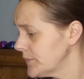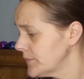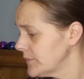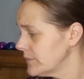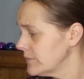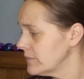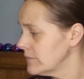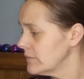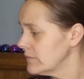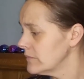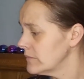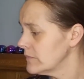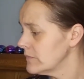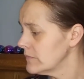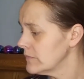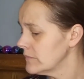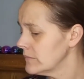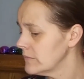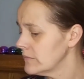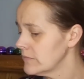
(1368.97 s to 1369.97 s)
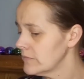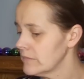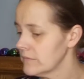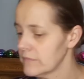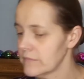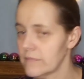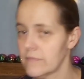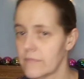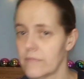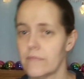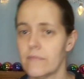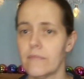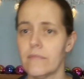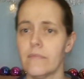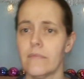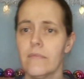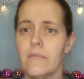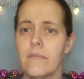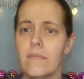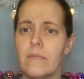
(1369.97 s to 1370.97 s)

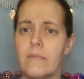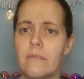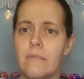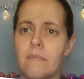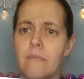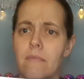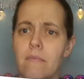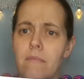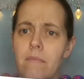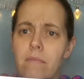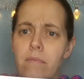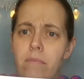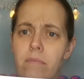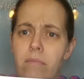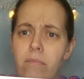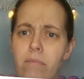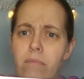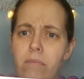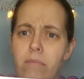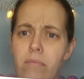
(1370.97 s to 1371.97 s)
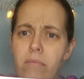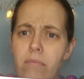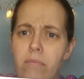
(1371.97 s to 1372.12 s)
Nobody speaks.